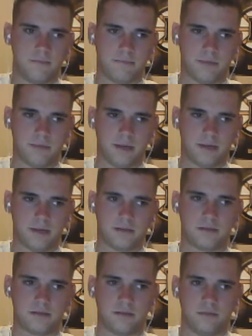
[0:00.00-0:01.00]
back
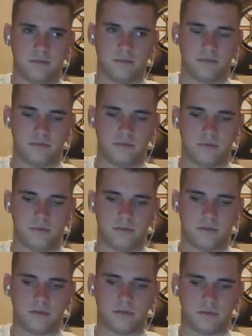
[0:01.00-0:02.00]
to
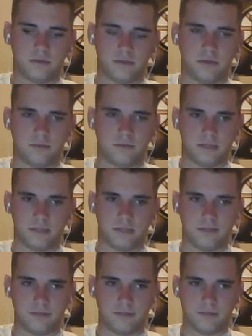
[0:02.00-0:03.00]
the upper
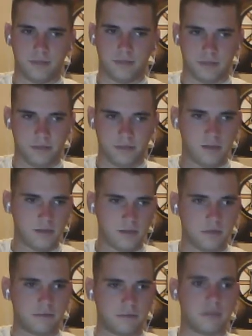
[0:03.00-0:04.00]
receiver where
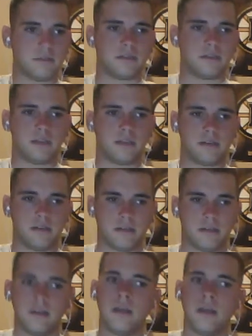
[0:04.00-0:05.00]
the rounds are cycling in,